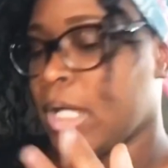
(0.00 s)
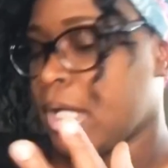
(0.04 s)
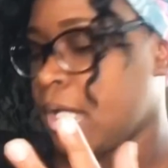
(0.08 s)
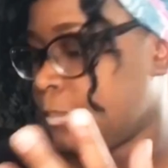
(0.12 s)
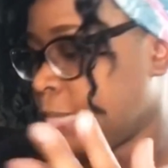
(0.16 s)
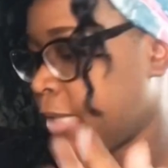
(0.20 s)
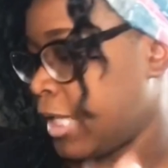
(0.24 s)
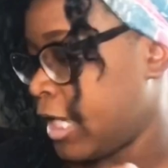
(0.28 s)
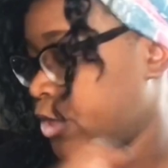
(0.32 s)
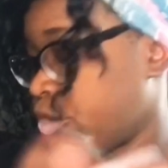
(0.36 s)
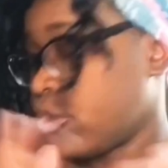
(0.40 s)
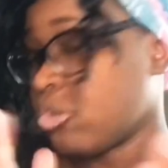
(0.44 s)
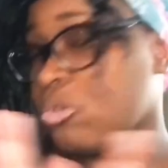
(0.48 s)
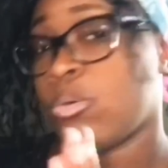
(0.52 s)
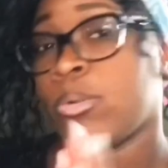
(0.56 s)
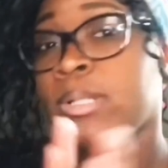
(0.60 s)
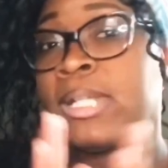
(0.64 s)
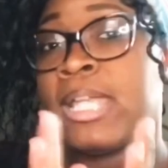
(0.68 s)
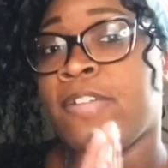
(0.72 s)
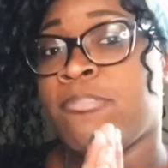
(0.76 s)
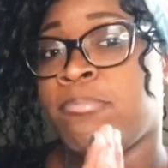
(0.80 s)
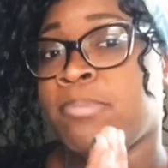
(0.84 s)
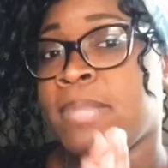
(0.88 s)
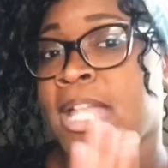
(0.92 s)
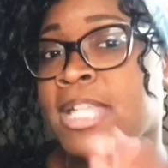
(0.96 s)
yes, you're going to have
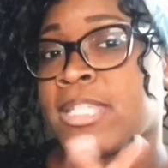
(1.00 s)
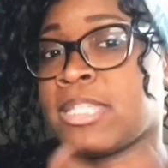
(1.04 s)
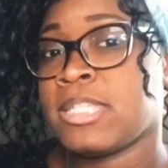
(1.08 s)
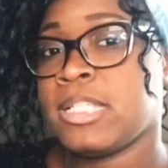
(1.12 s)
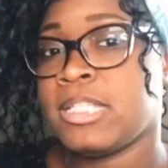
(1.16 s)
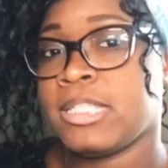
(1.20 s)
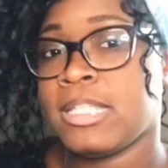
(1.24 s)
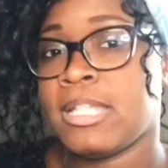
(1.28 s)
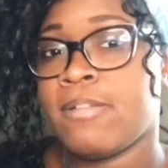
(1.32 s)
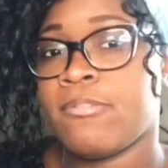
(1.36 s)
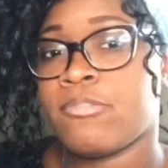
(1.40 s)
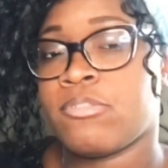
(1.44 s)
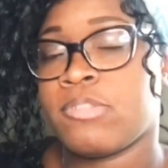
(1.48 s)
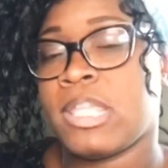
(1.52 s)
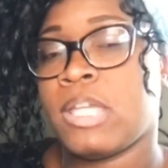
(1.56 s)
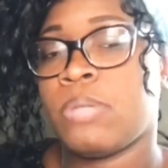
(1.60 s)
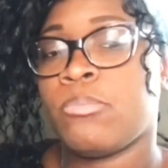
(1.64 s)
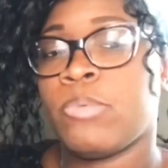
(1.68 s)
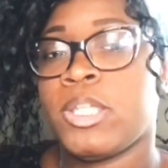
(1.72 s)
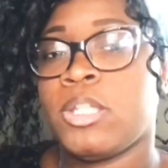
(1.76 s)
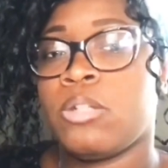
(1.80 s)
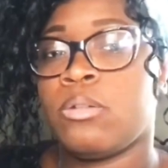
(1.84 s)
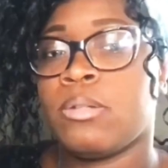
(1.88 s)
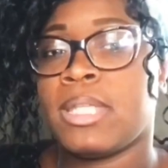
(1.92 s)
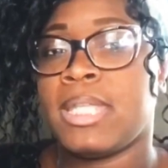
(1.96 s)
plastic gloves so that way you
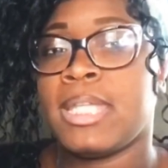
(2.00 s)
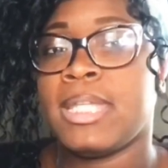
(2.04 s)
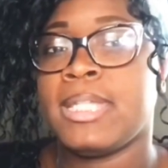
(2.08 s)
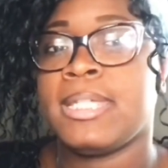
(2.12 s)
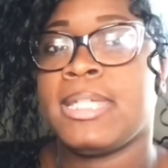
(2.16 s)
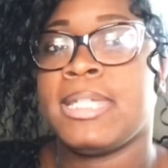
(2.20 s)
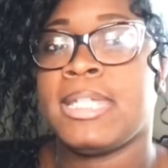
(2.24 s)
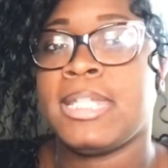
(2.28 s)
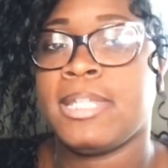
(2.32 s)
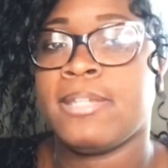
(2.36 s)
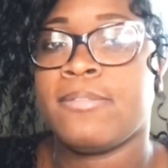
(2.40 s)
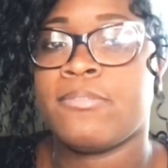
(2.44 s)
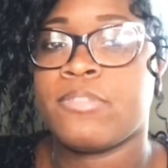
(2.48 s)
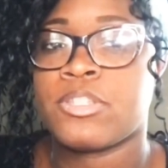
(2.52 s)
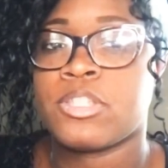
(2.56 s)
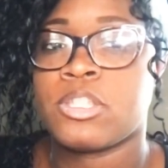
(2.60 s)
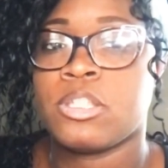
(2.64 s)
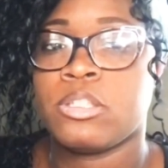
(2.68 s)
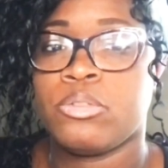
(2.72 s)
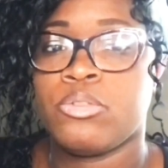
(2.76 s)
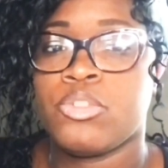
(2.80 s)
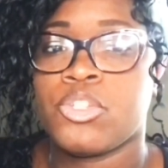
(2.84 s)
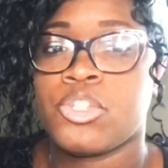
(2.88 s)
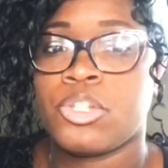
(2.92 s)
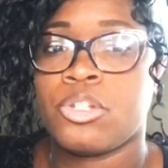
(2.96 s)
don't get any of the
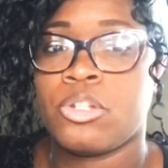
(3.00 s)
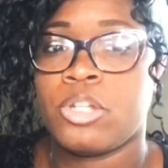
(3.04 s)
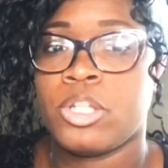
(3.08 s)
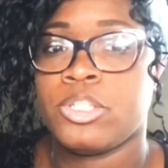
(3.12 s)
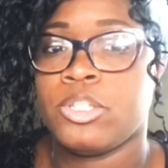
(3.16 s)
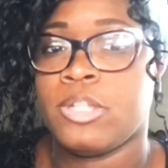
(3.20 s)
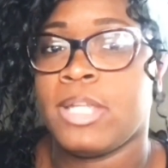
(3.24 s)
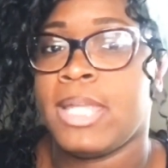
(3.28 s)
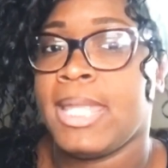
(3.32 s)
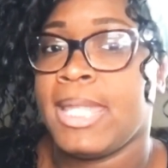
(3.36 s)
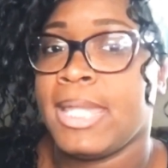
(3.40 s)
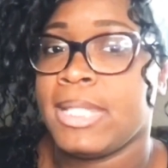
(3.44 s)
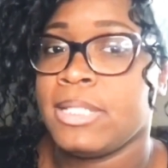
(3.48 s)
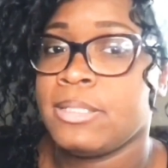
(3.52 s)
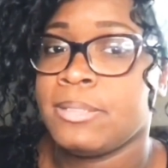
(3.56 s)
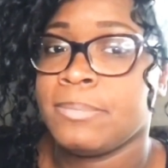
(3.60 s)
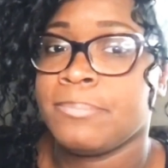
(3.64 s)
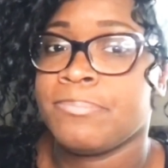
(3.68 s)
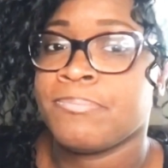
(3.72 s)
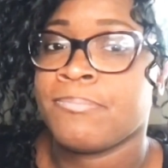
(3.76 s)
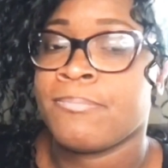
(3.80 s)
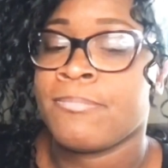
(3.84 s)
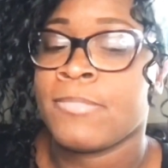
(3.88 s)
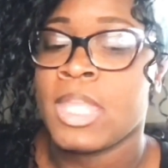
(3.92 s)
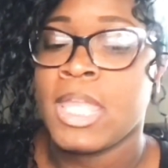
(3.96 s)
solution on your hand.
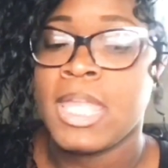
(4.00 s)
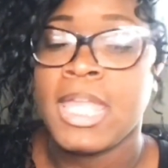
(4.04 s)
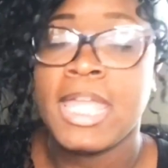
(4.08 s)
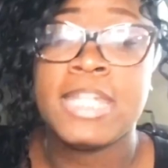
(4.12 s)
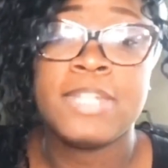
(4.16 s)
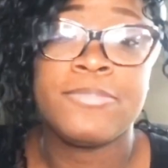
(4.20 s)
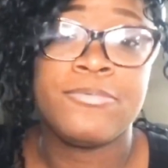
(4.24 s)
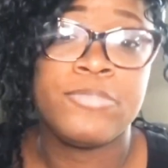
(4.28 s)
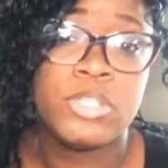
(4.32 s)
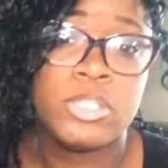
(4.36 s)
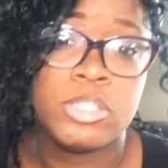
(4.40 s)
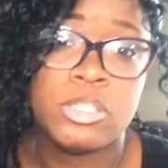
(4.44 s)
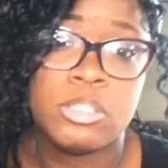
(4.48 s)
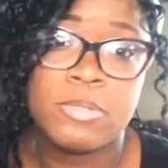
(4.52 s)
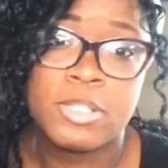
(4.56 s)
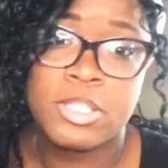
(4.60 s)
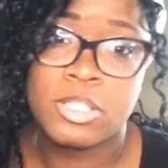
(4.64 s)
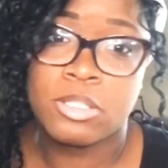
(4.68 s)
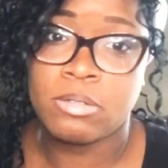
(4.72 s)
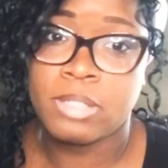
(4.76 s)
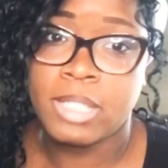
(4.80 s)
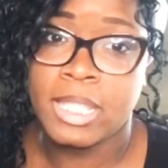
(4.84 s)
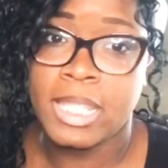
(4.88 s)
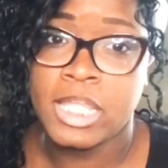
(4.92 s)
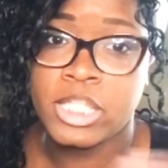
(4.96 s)
And if you do, it's
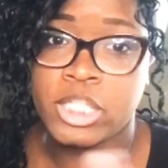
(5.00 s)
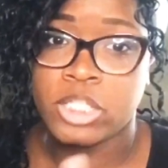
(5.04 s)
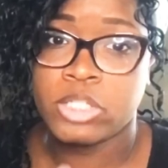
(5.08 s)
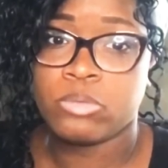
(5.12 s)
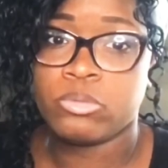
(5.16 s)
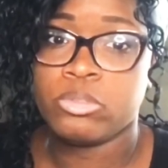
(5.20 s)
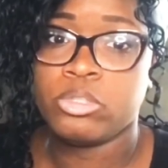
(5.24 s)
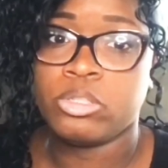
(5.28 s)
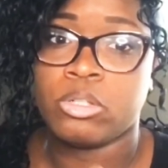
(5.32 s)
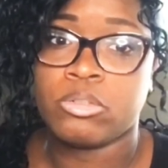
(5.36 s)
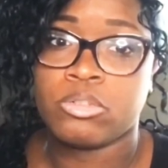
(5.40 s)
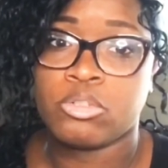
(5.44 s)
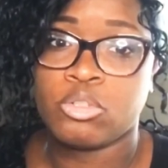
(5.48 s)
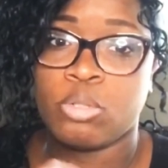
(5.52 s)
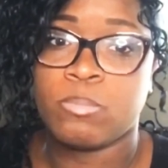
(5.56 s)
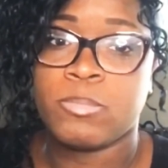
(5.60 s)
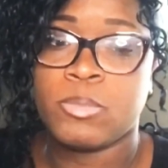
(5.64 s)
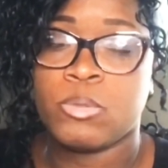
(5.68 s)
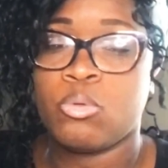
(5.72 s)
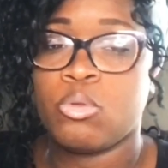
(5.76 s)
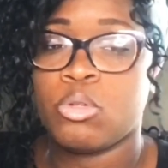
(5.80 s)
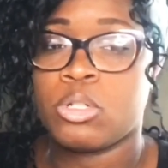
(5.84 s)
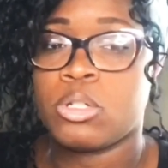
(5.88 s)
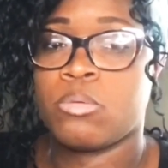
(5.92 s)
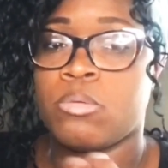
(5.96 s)
okay. Just, soap and
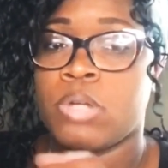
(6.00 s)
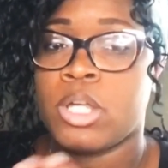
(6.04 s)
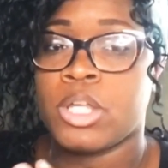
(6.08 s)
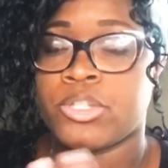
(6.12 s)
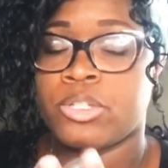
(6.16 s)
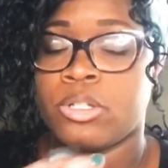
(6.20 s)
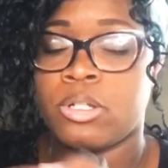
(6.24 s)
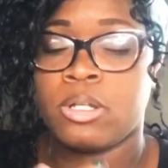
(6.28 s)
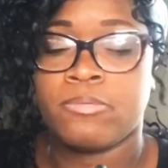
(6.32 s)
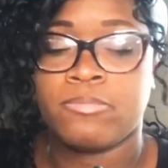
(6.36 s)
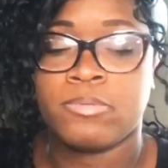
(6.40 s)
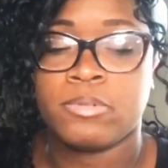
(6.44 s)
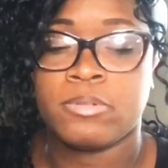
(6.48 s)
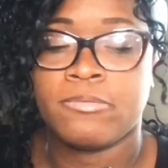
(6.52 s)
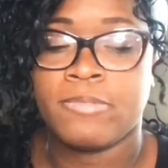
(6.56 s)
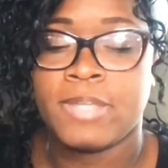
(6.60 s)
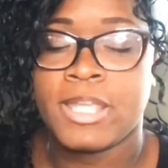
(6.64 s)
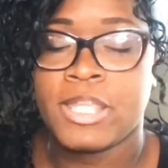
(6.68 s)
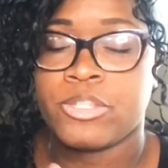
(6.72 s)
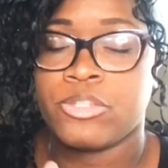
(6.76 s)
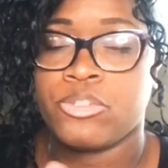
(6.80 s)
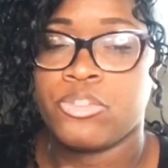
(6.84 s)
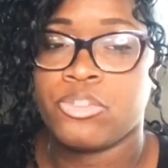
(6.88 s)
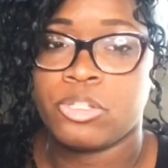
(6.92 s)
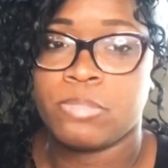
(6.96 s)
water, wash it off real fast.
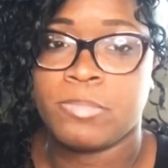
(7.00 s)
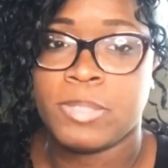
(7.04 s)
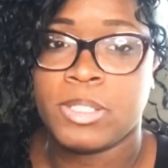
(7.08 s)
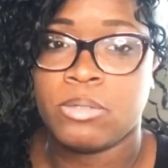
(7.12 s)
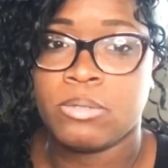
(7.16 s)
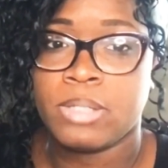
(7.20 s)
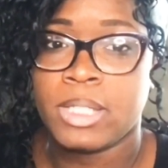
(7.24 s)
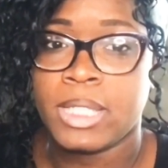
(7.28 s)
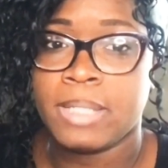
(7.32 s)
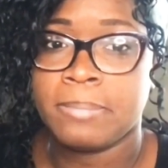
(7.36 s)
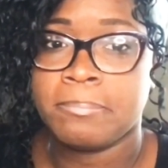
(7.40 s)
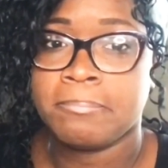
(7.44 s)
You should be okay.